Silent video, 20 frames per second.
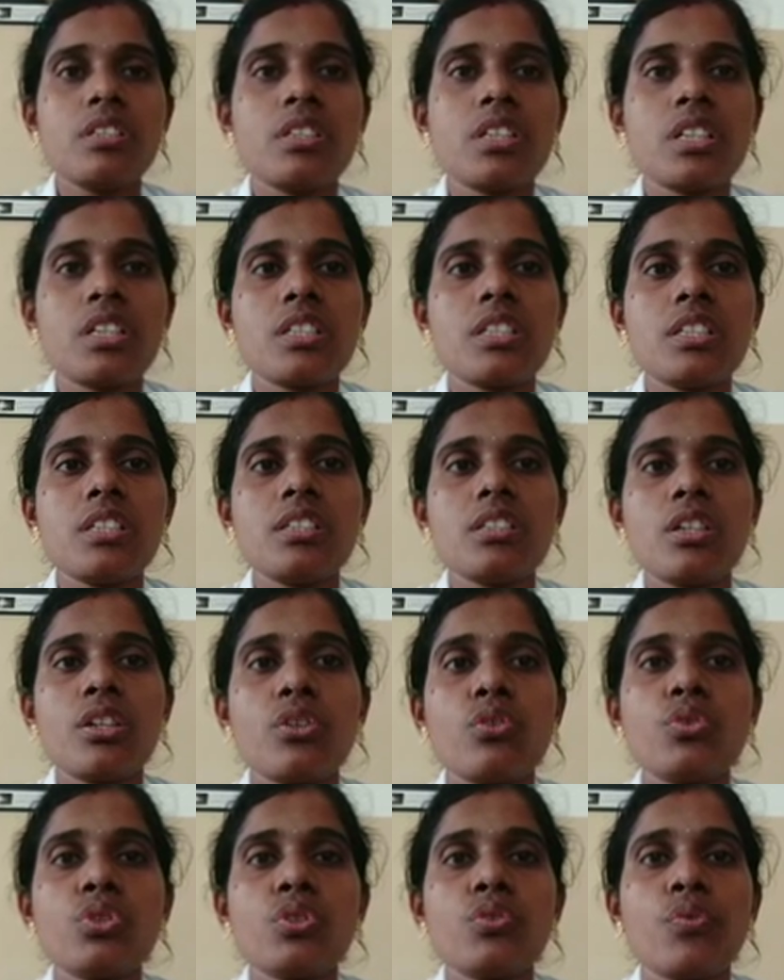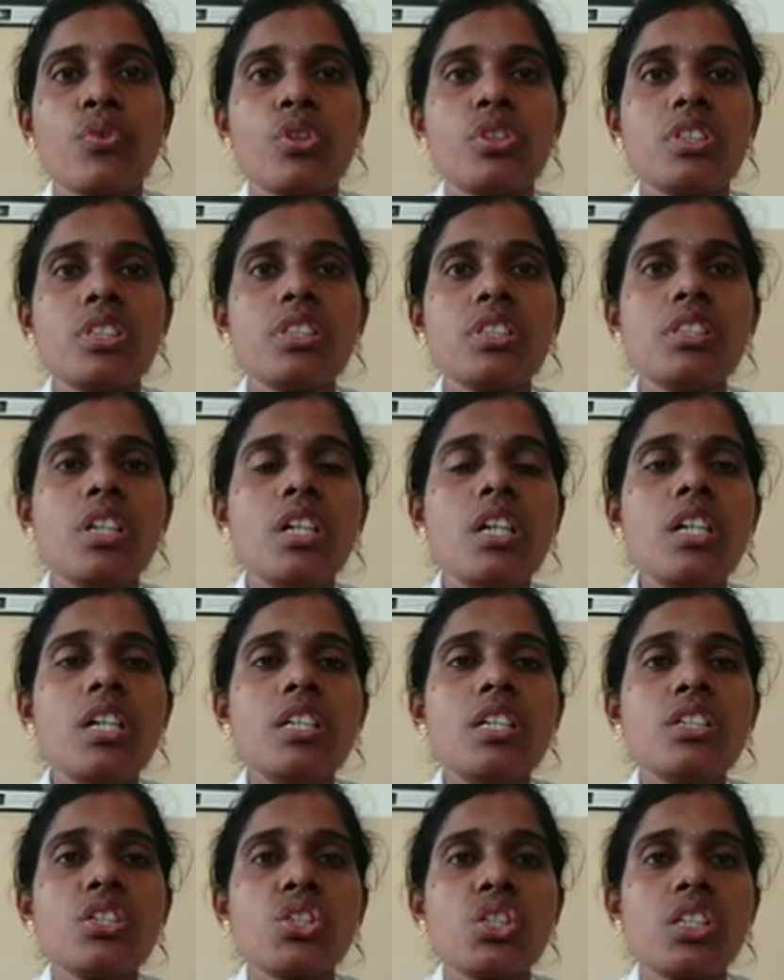thickness are used for this
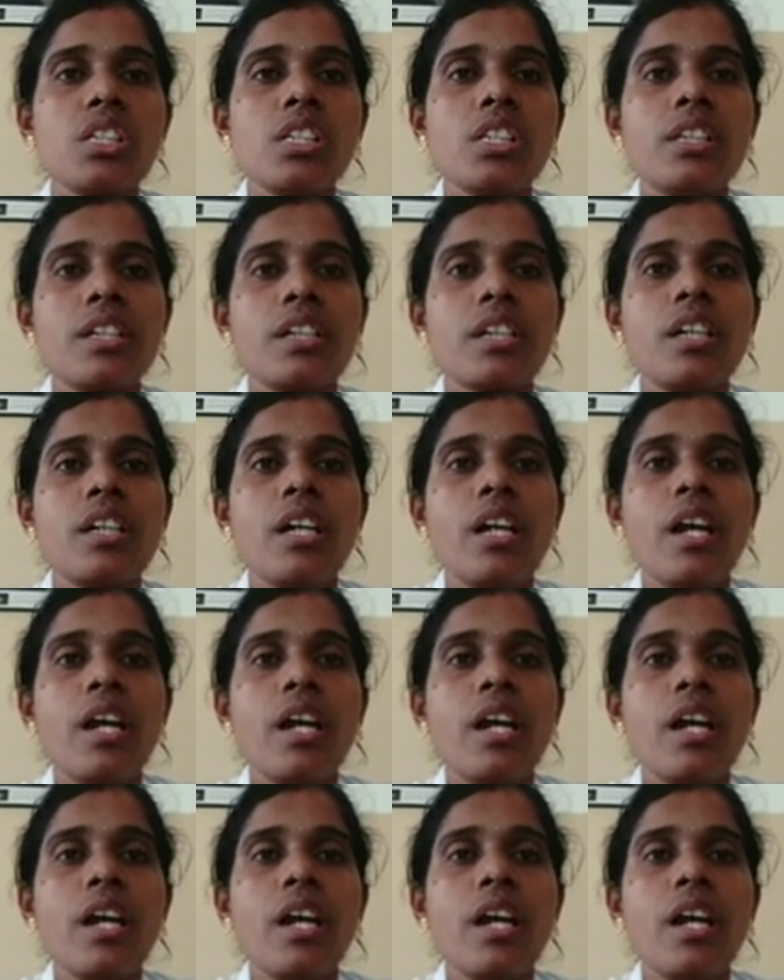shielding.